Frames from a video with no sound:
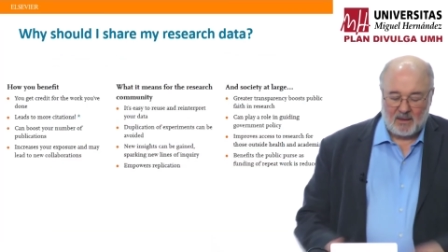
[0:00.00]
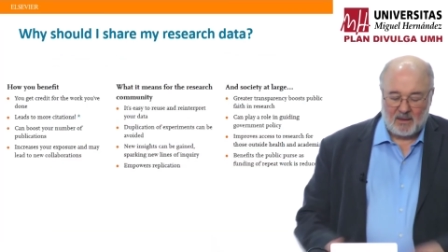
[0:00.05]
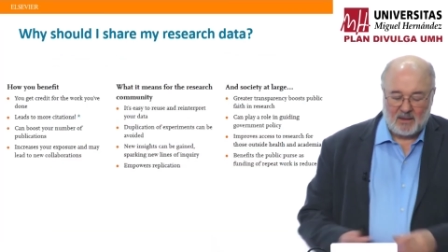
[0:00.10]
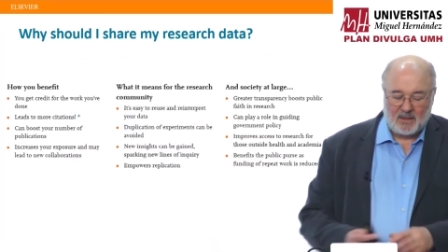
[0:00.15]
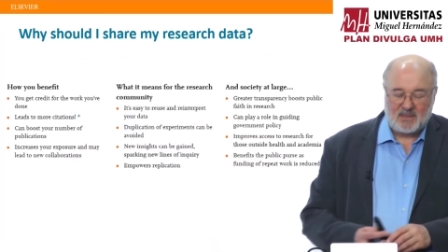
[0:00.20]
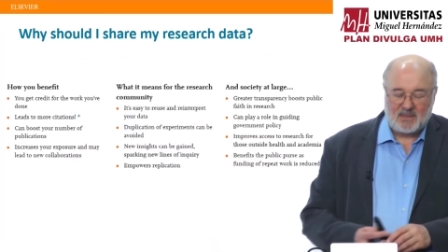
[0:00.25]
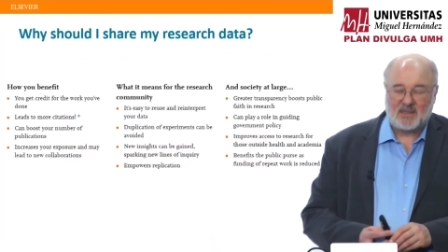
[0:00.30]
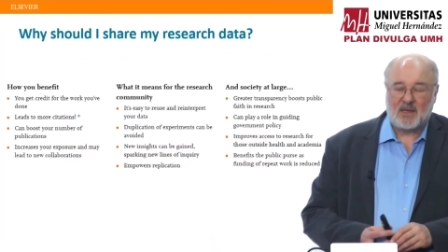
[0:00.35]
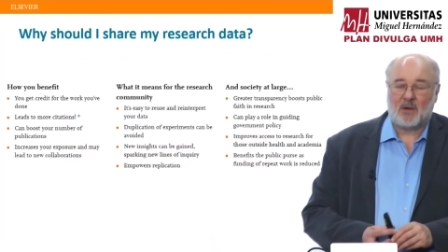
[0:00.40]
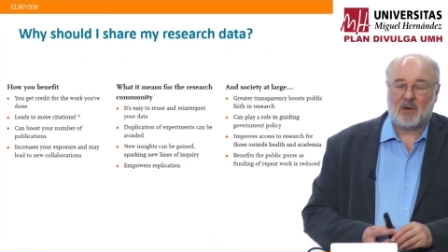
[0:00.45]

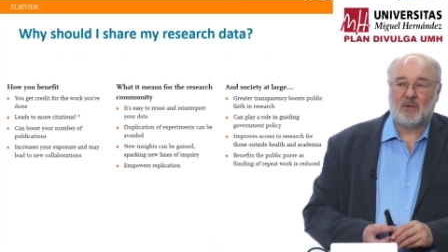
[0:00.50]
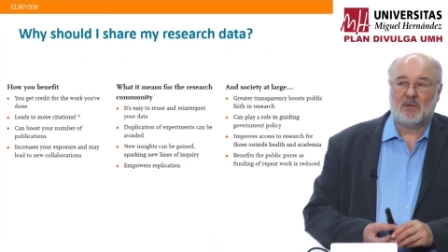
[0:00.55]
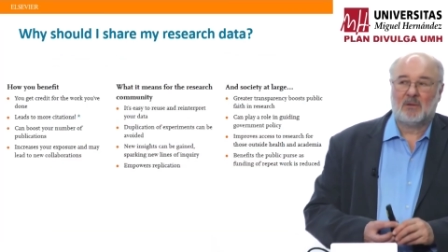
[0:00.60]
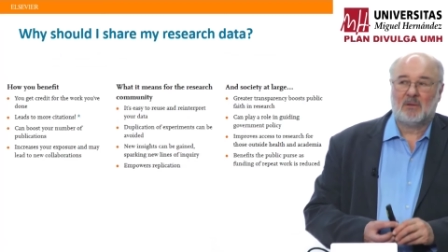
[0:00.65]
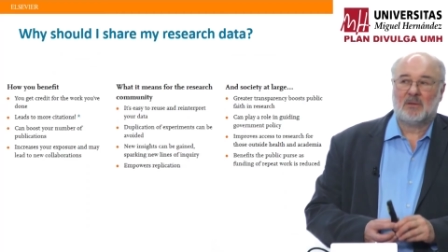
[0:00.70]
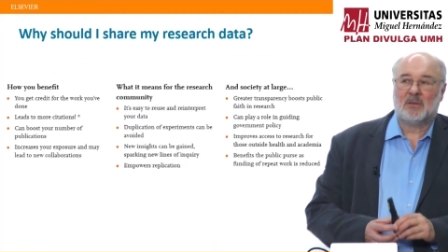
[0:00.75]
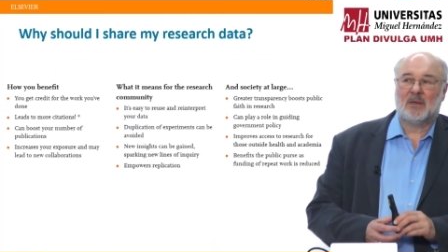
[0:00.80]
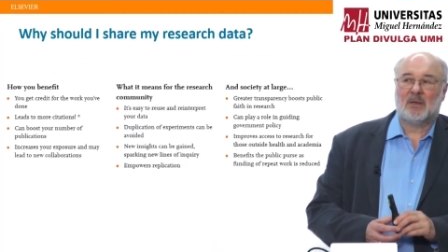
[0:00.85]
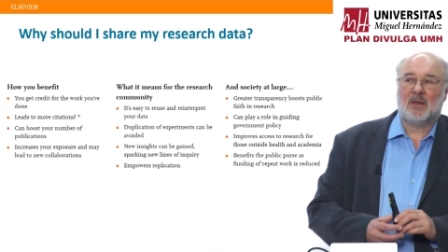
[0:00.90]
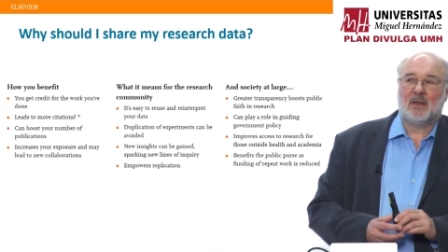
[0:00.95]
so
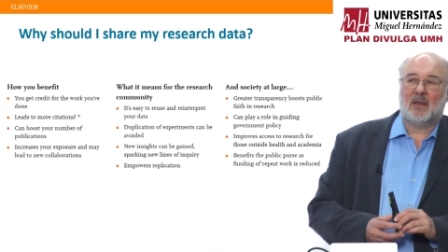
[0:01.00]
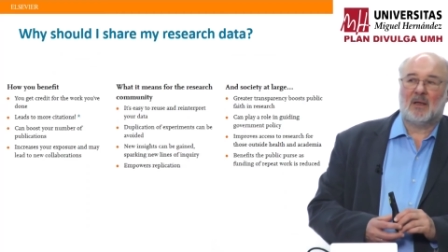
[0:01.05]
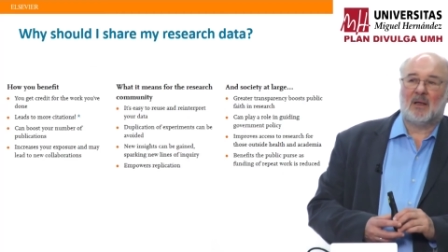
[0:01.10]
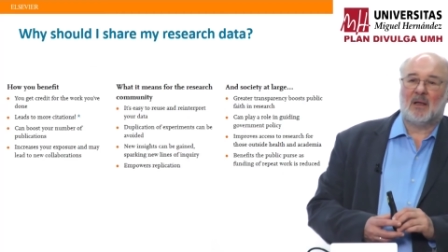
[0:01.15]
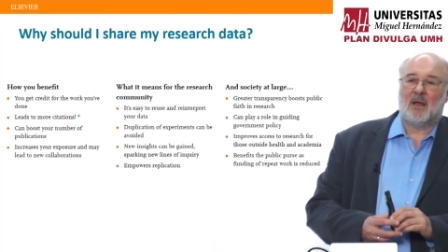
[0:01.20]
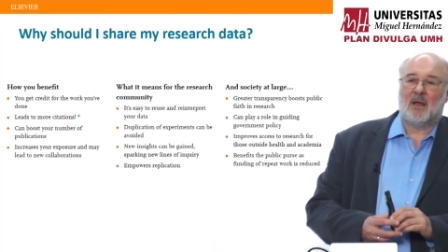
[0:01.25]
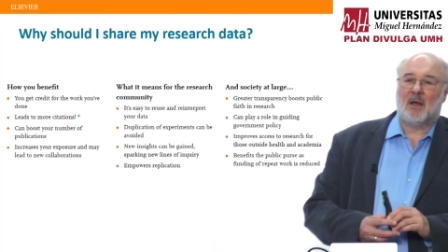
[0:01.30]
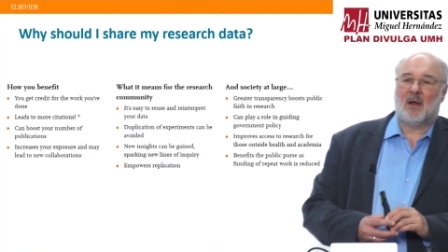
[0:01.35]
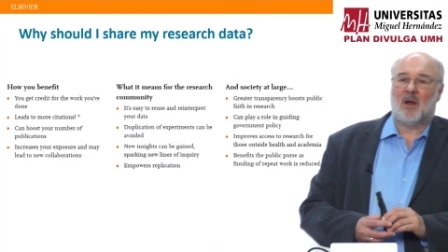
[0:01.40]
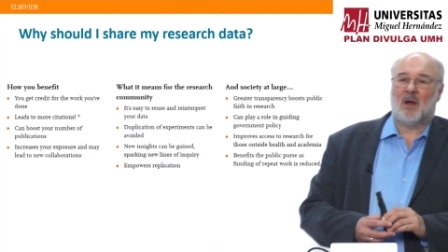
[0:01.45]

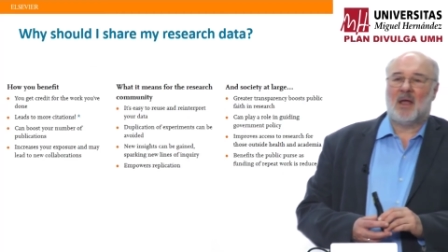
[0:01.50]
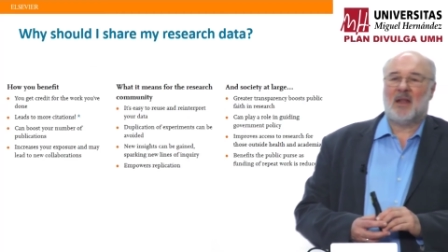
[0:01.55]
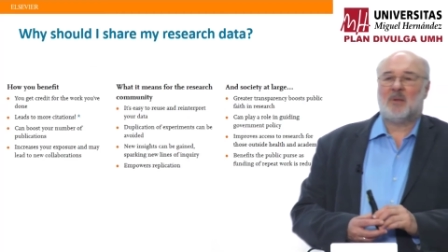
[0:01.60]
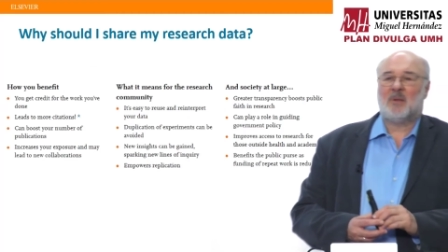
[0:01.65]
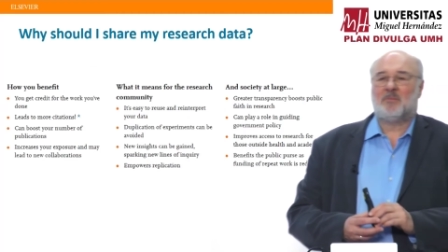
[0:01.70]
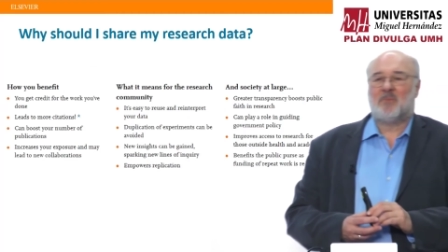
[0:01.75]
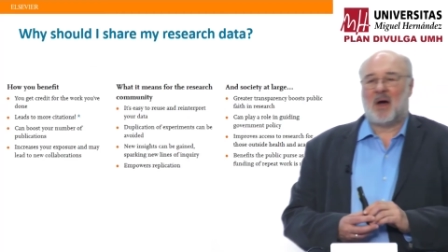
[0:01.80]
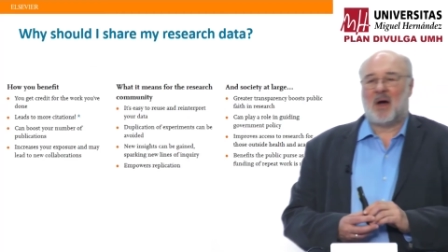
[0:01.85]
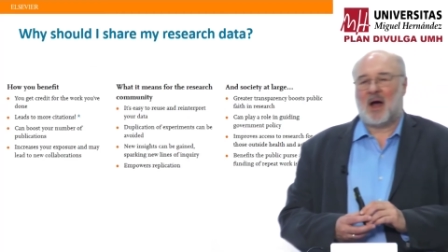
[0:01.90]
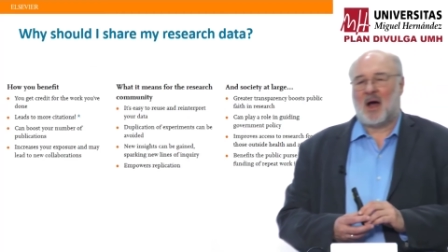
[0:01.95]
in the
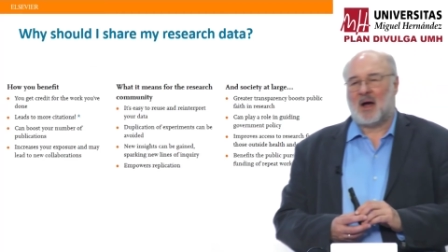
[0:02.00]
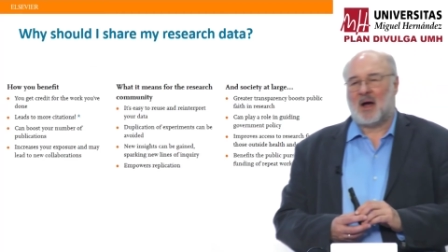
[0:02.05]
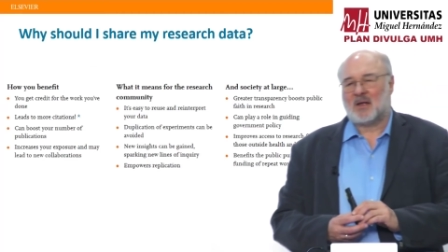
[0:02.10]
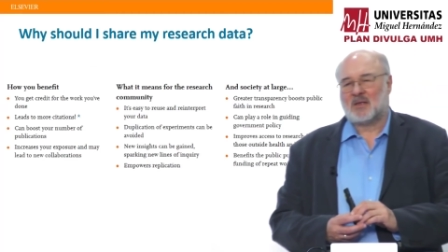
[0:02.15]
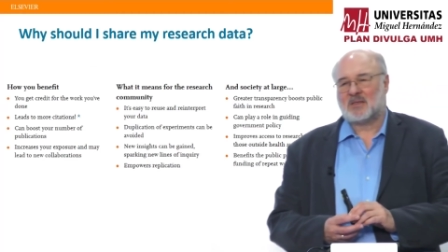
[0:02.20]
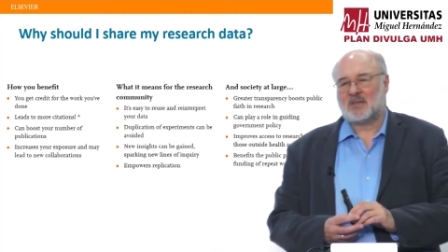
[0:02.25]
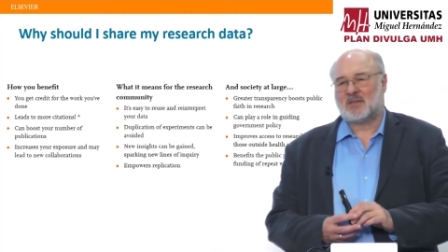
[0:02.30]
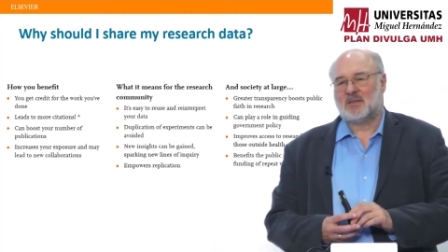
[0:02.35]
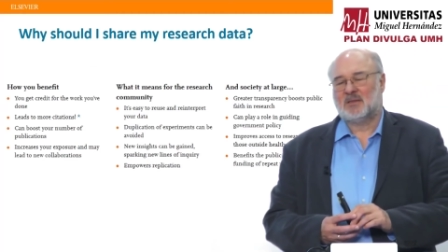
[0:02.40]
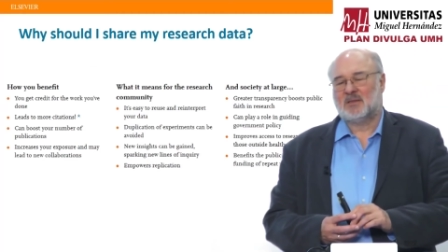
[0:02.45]

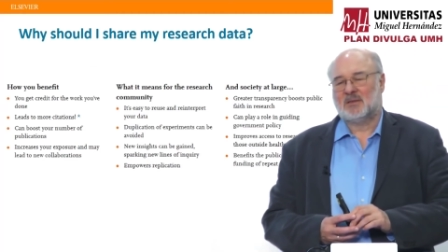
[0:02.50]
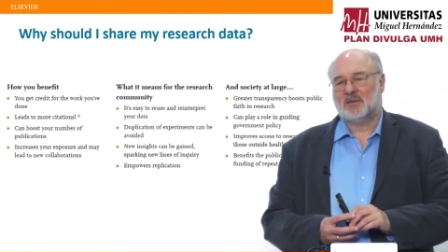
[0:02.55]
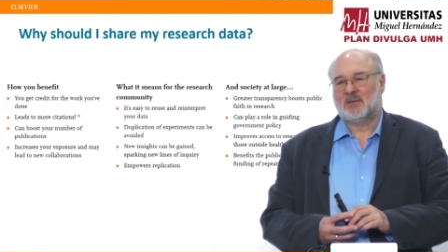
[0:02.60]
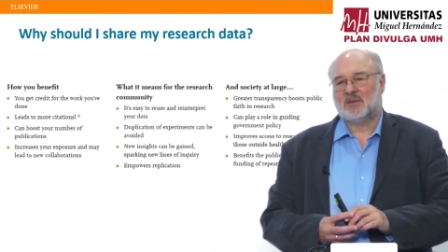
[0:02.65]
past,